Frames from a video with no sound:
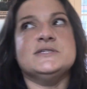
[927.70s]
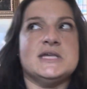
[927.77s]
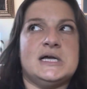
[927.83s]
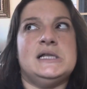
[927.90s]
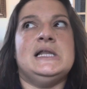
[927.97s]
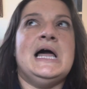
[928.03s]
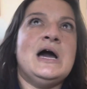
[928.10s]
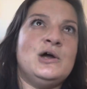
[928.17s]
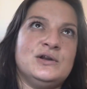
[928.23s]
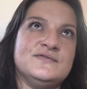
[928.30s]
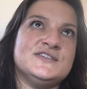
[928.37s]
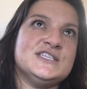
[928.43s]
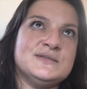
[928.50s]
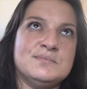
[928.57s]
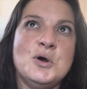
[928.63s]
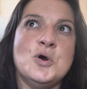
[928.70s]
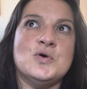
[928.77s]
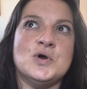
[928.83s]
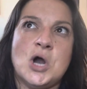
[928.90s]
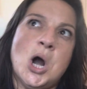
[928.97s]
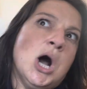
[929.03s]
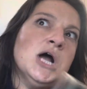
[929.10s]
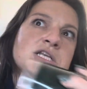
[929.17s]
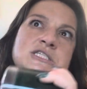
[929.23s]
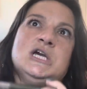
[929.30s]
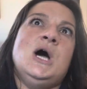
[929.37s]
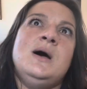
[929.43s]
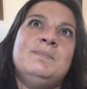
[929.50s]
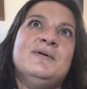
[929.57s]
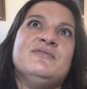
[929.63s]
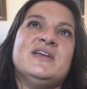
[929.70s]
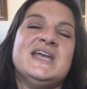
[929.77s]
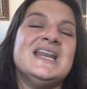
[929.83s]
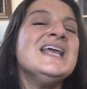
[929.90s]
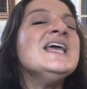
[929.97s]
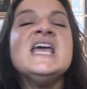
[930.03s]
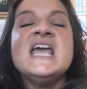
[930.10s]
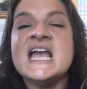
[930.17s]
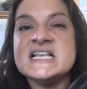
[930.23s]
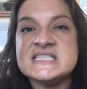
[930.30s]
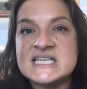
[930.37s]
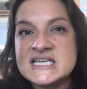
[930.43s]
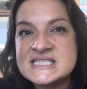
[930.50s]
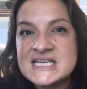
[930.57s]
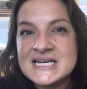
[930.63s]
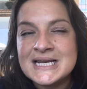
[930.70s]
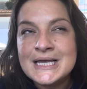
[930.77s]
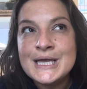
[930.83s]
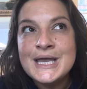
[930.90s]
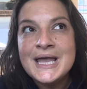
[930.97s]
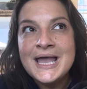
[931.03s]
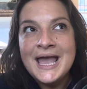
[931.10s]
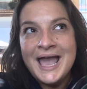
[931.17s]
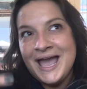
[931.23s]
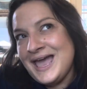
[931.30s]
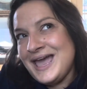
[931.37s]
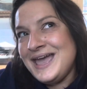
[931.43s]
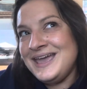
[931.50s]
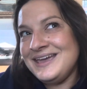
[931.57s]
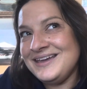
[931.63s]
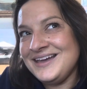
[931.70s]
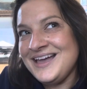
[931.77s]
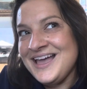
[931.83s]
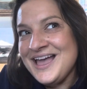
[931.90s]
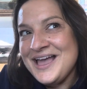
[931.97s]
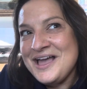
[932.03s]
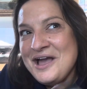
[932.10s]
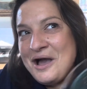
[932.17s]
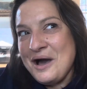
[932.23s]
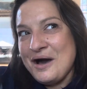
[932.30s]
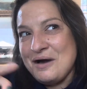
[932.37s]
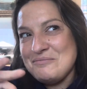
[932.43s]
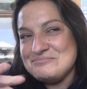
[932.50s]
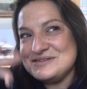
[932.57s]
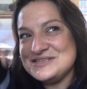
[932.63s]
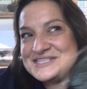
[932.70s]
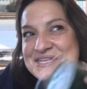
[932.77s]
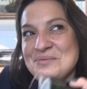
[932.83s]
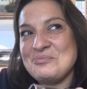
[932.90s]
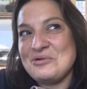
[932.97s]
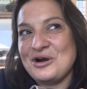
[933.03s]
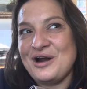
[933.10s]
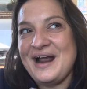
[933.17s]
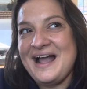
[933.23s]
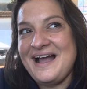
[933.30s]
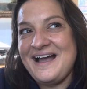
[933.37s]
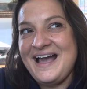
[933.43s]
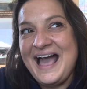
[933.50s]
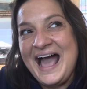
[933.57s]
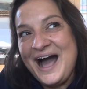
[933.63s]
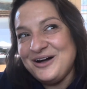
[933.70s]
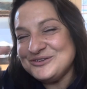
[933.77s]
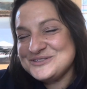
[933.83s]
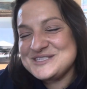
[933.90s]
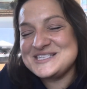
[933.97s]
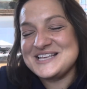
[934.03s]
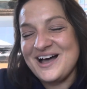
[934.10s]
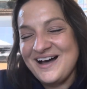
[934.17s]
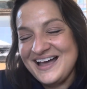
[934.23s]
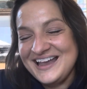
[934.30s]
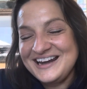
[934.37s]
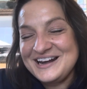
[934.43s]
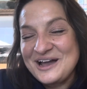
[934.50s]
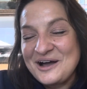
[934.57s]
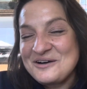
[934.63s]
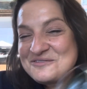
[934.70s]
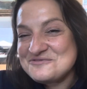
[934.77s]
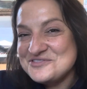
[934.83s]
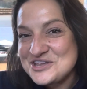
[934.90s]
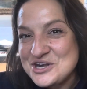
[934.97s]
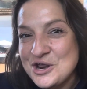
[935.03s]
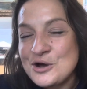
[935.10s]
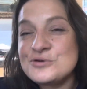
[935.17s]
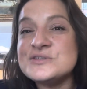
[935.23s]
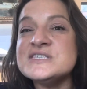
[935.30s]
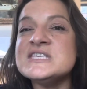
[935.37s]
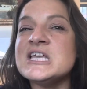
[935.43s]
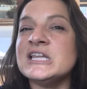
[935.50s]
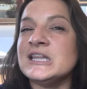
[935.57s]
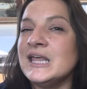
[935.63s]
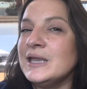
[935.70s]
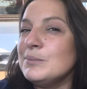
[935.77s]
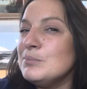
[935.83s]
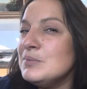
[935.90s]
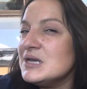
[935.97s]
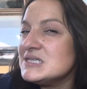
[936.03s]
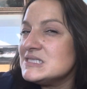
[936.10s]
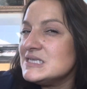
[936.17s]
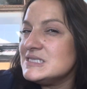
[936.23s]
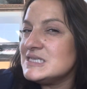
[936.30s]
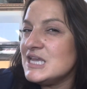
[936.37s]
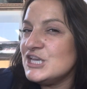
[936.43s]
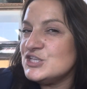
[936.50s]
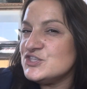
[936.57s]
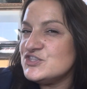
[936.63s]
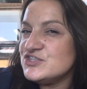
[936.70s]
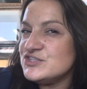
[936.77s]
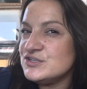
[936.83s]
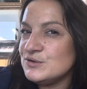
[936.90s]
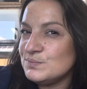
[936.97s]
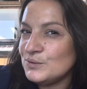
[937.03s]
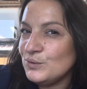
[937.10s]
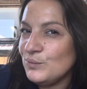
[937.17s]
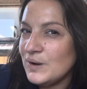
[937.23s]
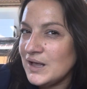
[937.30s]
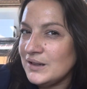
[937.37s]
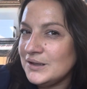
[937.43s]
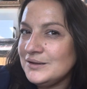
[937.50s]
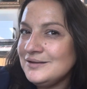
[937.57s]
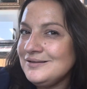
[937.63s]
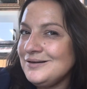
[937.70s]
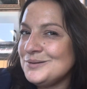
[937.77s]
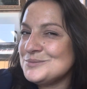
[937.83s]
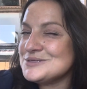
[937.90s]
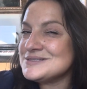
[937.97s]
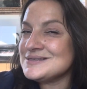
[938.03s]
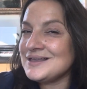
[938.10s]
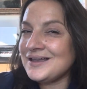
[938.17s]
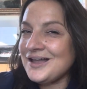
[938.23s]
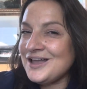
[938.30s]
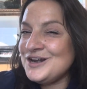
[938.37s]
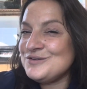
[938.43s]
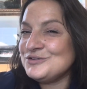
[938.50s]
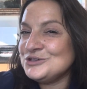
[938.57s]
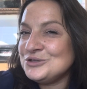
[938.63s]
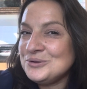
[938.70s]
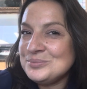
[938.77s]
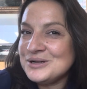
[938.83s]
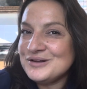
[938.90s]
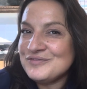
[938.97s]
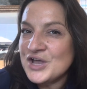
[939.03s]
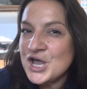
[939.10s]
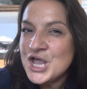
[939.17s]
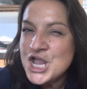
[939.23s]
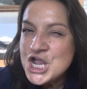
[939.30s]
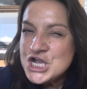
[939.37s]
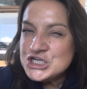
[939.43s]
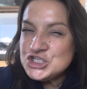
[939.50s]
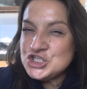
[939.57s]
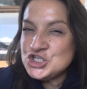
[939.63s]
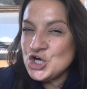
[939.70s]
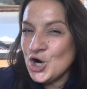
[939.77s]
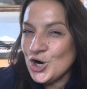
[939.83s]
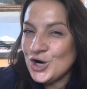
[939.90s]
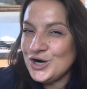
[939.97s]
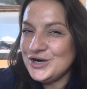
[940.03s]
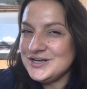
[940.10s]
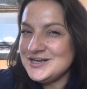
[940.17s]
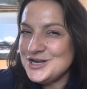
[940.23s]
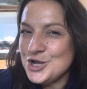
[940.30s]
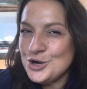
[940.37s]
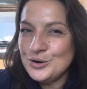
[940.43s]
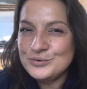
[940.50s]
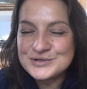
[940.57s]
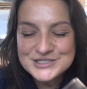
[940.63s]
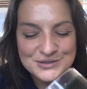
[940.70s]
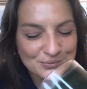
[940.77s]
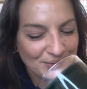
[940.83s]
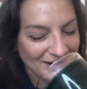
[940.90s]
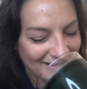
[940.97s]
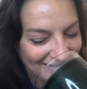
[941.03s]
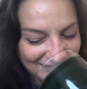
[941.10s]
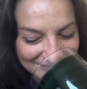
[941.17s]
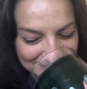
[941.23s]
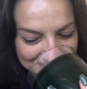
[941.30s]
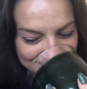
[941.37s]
a cloud of smoke on top of it. It doesn't hang somewhere outside of the notes. It like mixes in super well, almost like kind of a little bit of a charred note, right?